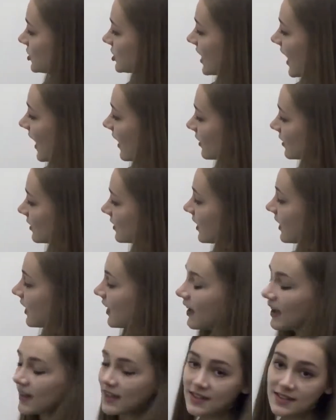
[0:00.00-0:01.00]
shell,
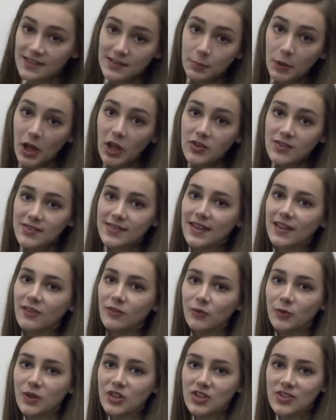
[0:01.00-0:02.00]
an
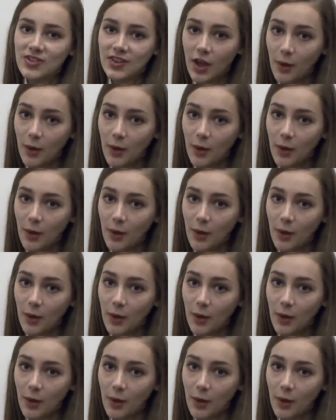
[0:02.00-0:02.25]
explosive which is